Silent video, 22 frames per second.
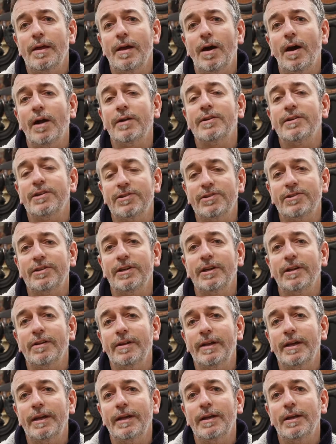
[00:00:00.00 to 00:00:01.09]

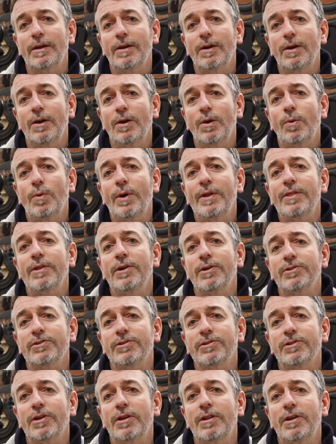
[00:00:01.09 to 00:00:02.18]
artistically when
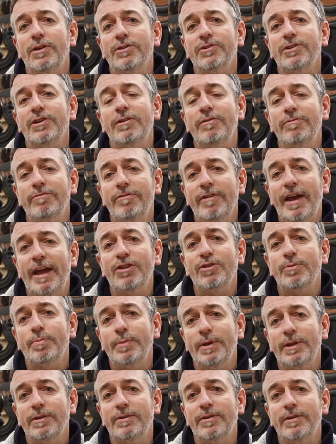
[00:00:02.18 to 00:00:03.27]
there's an
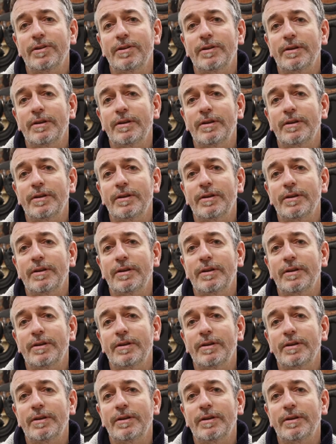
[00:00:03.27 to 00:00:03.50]
investment